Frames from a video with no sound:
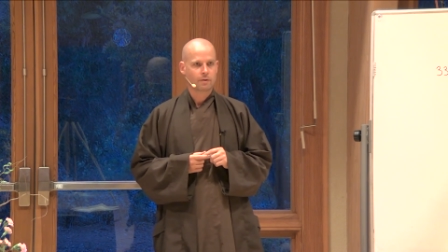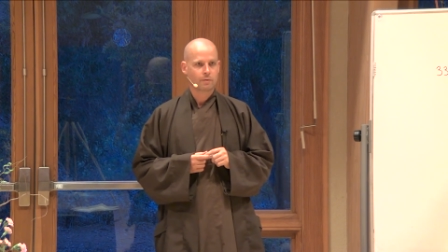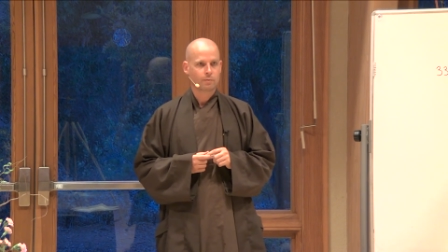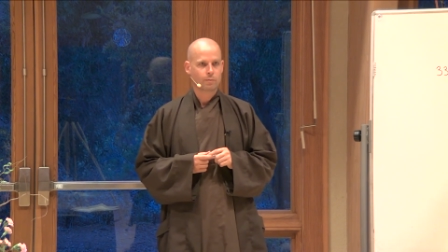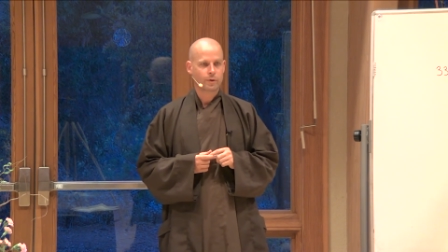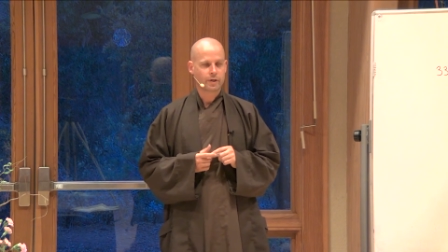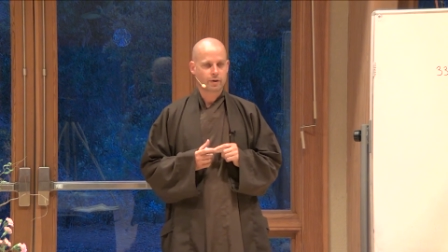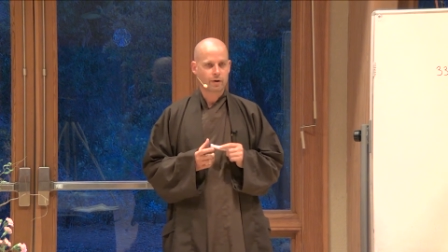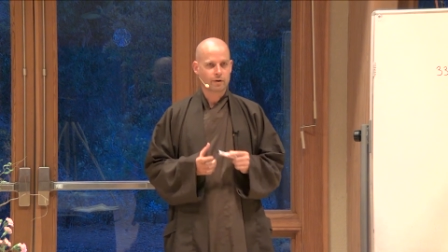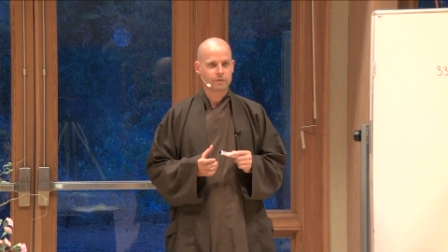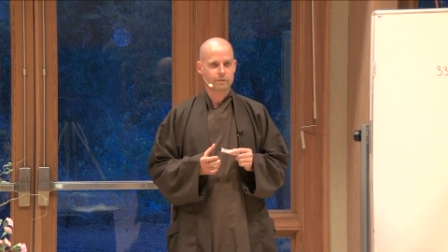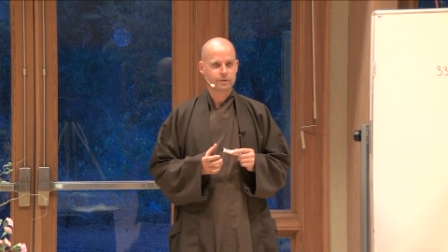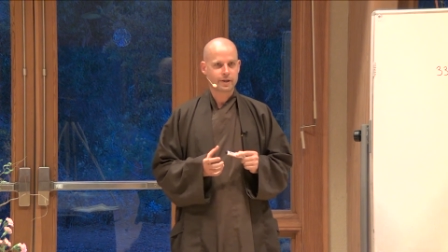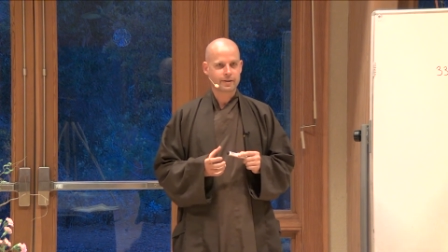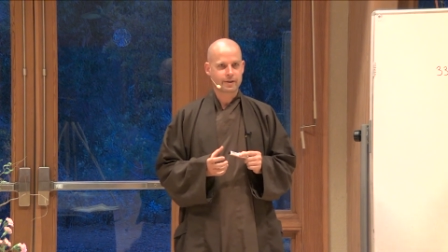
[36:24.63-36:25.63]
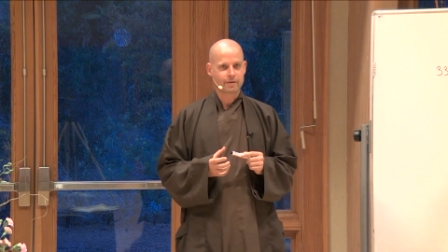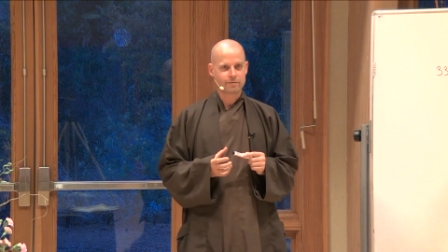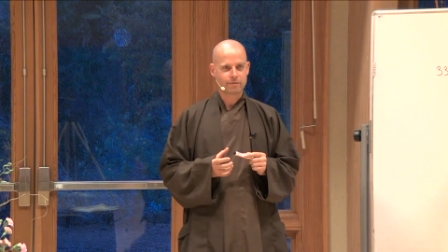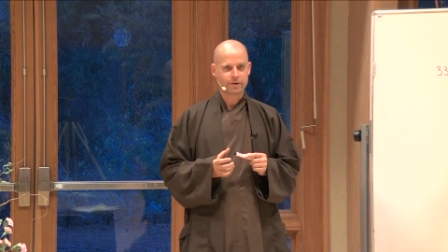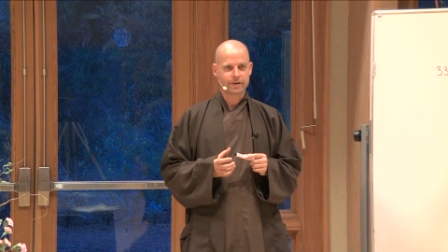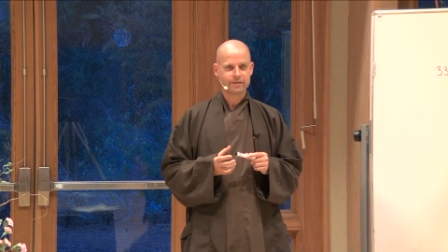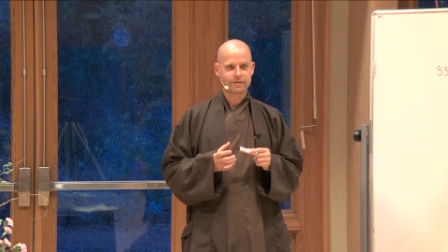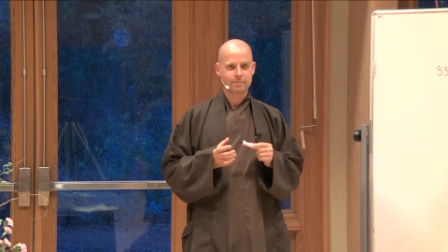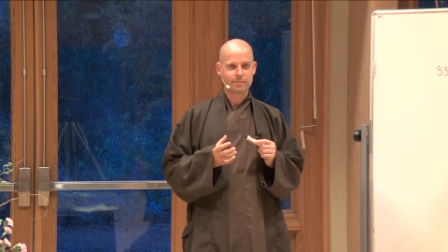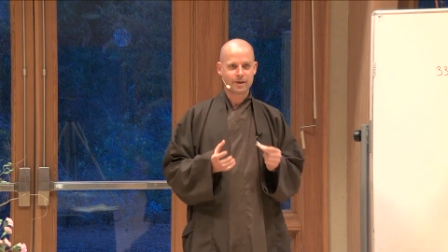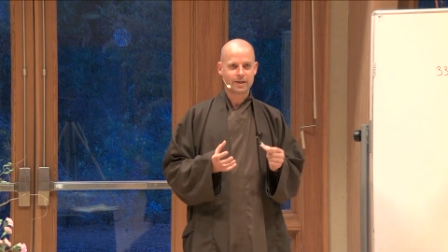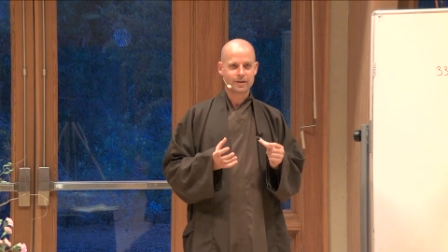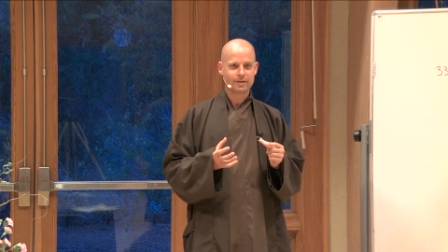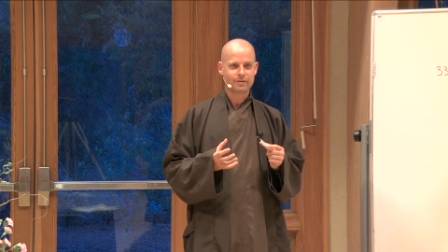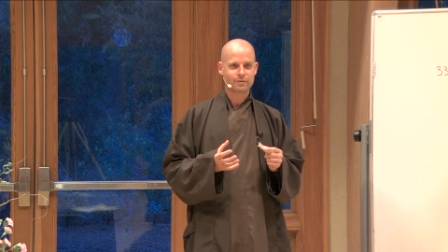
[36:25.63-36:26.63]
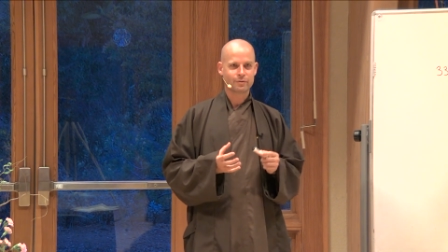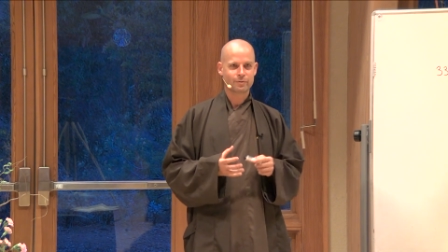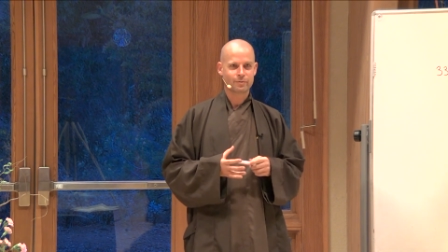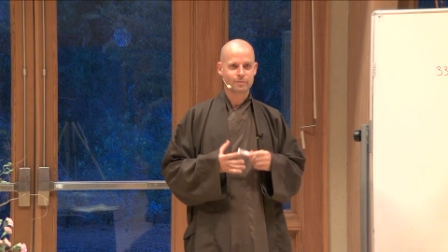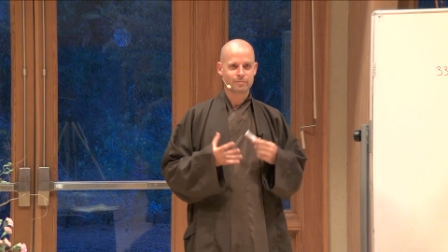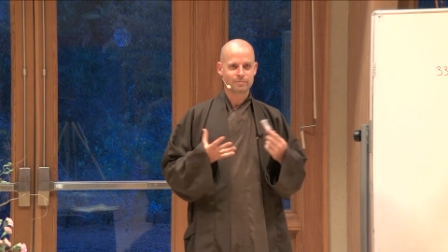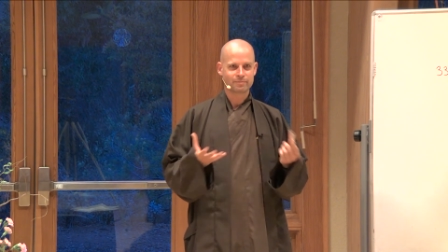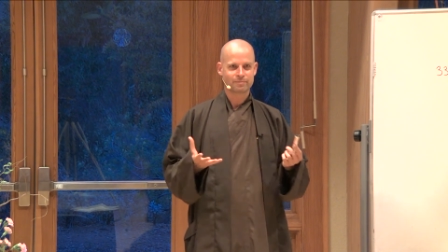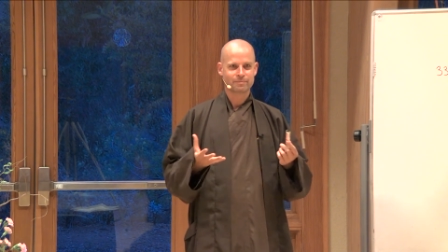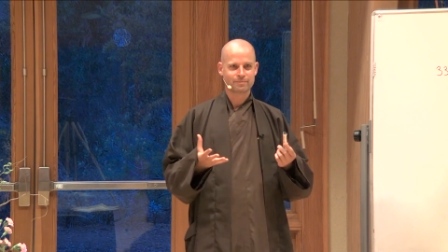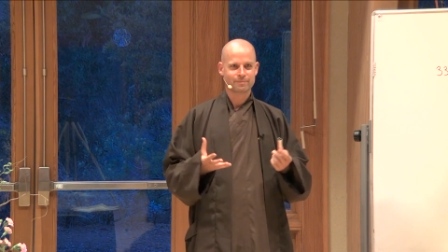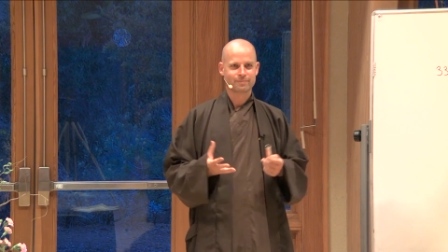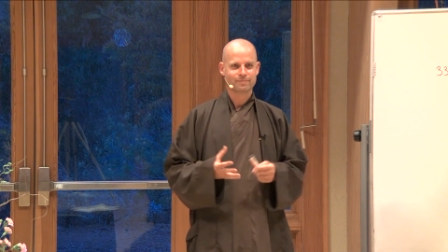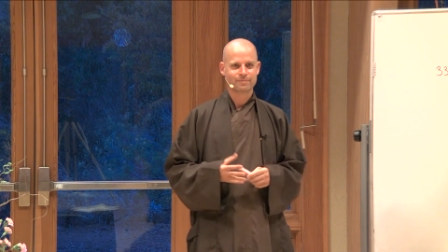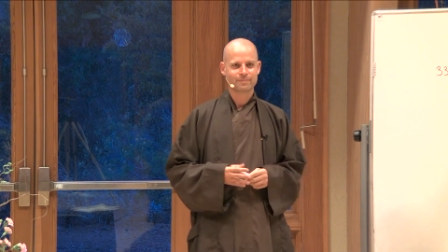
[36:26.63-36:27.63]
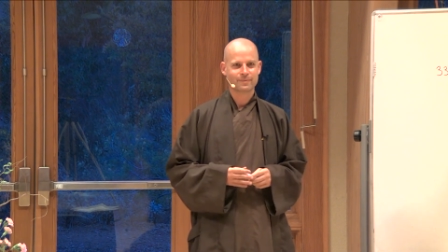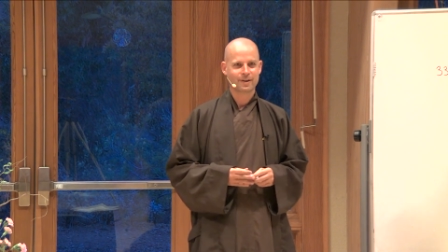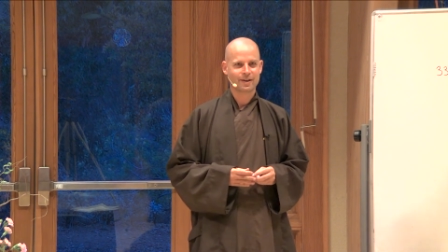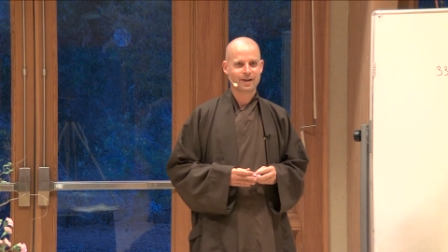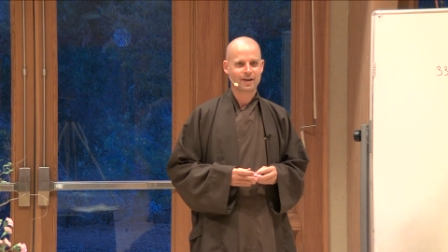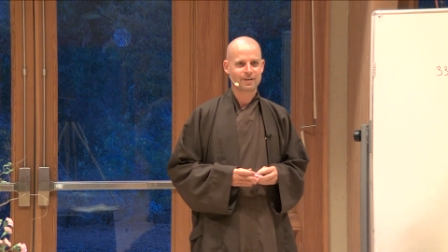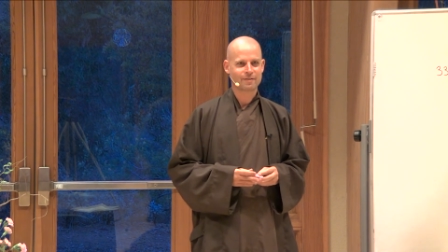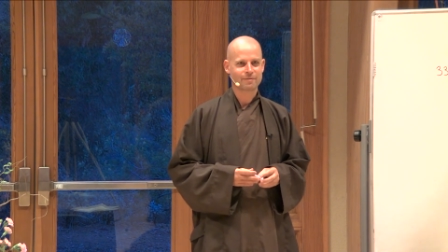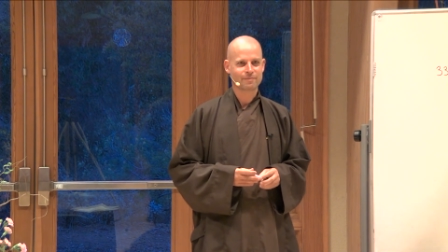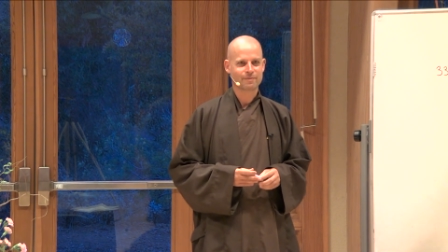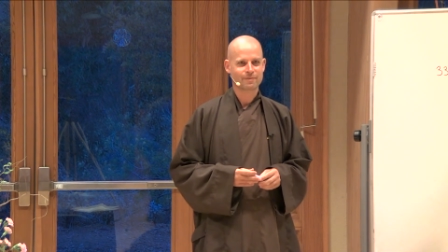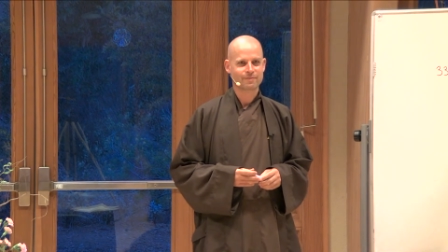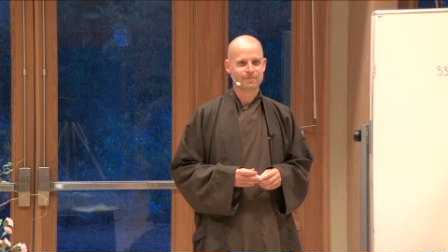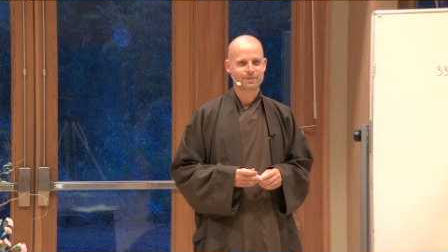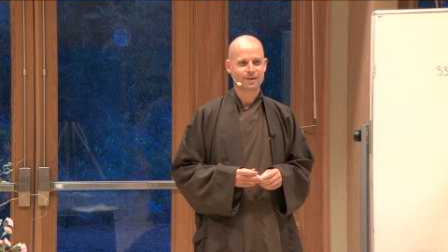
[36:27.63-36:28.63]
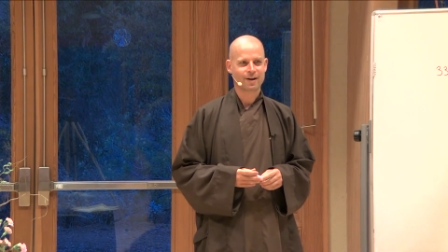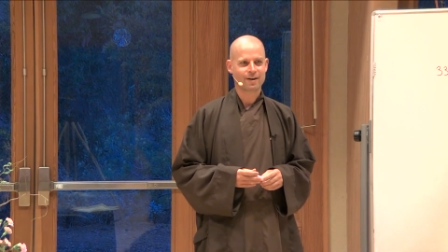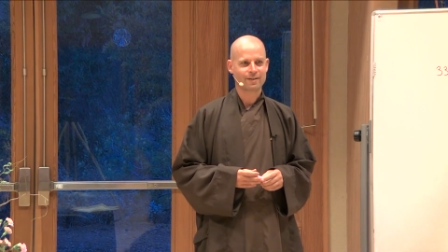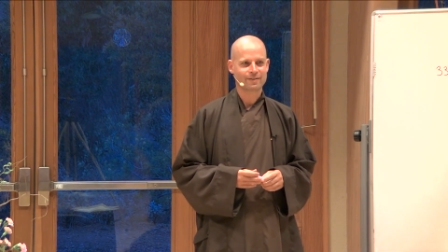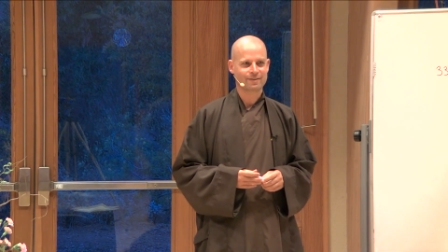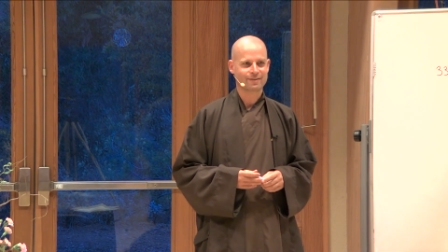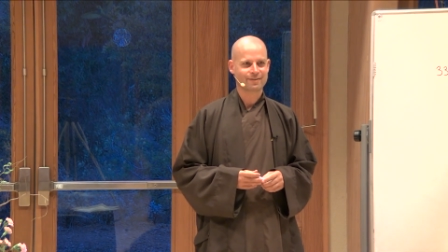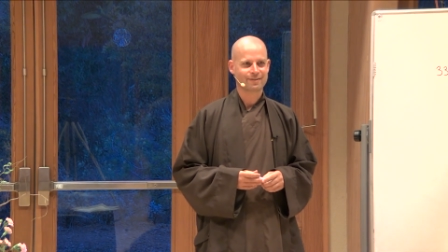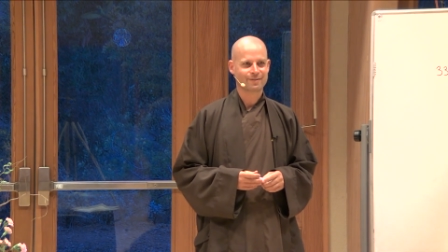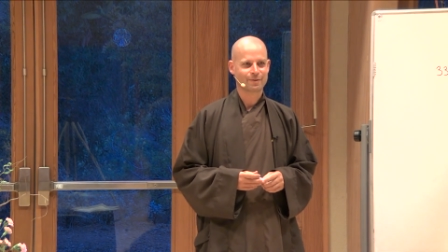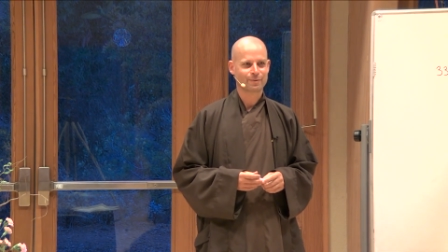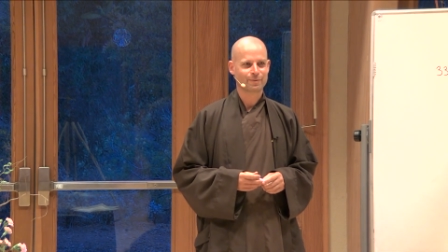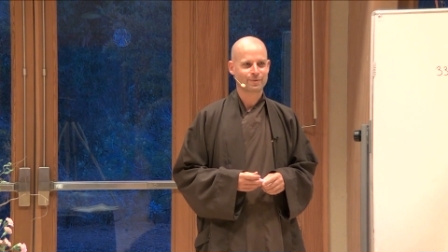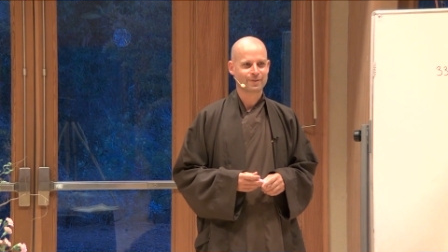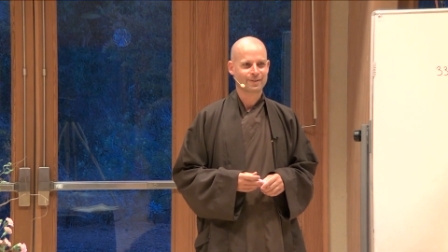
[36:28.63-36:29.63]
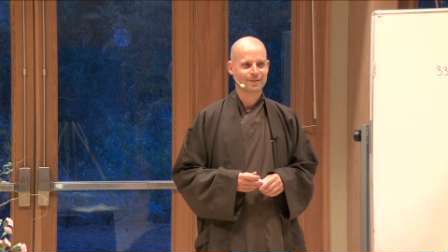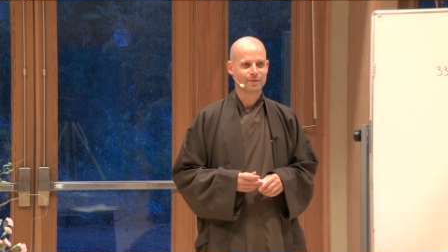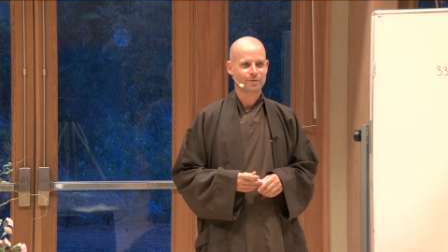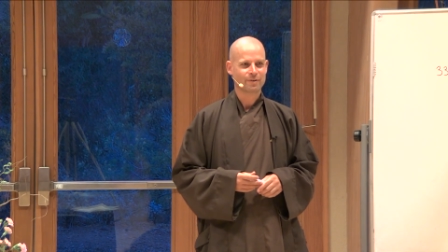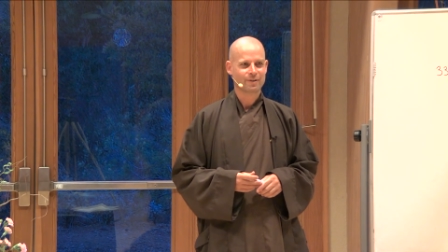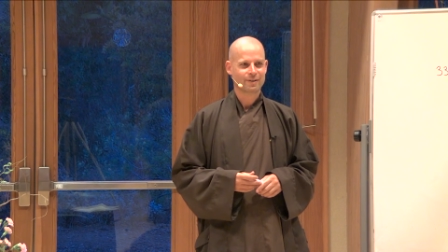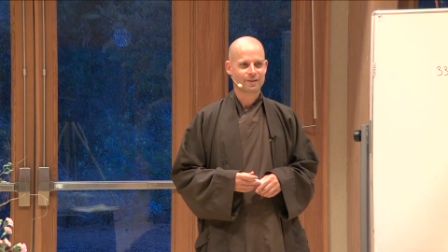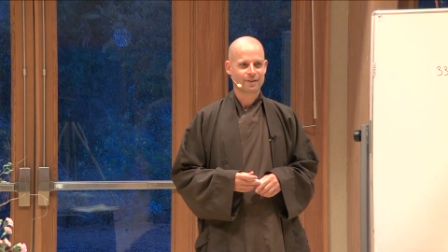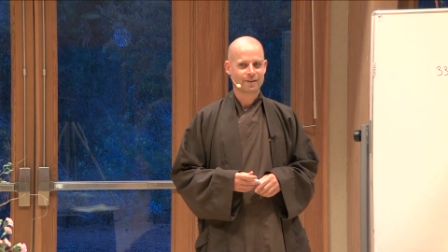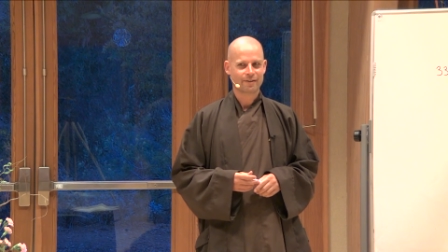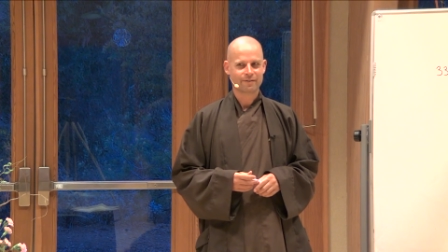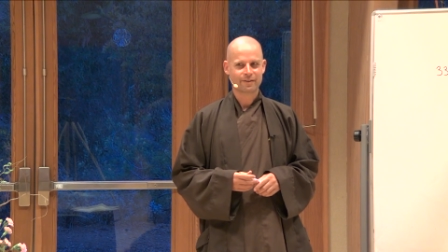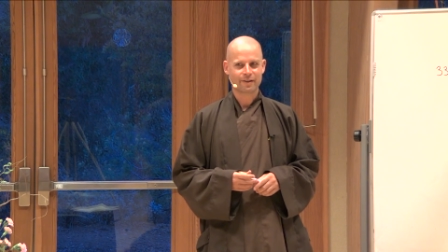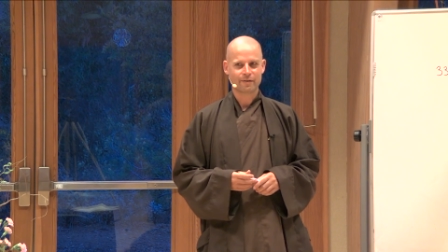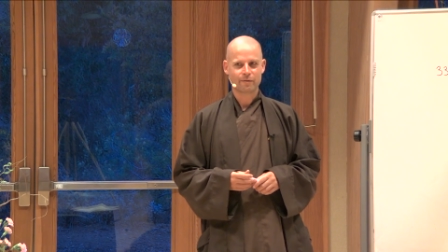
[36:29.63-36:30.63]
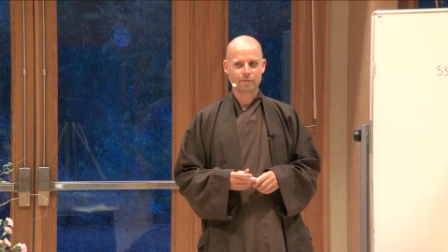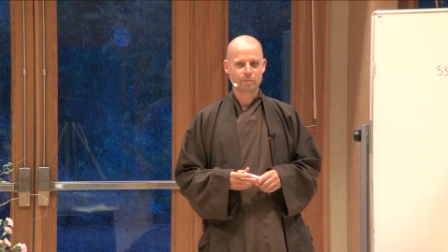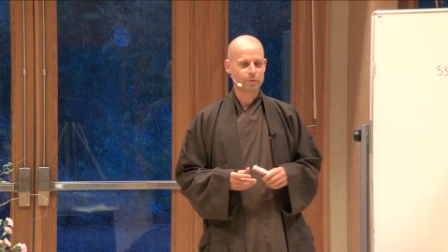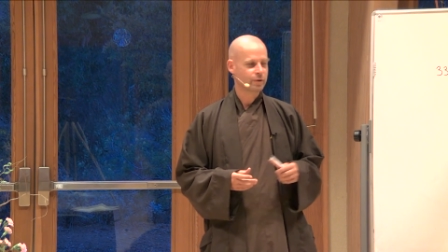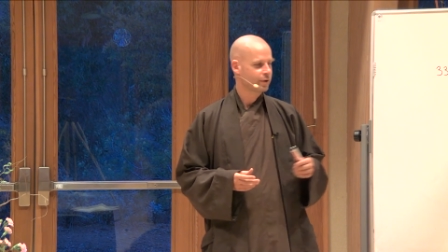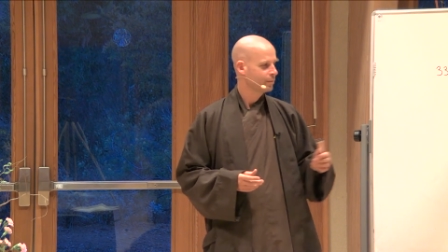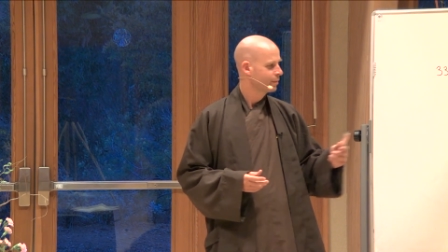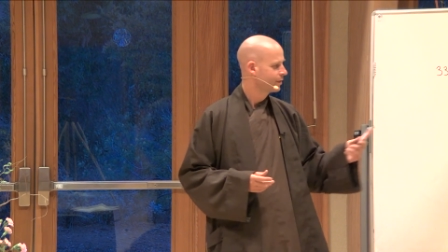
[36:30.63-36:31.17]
We can also take that phrase and make it into a kind of God. So instead of the Buddha, we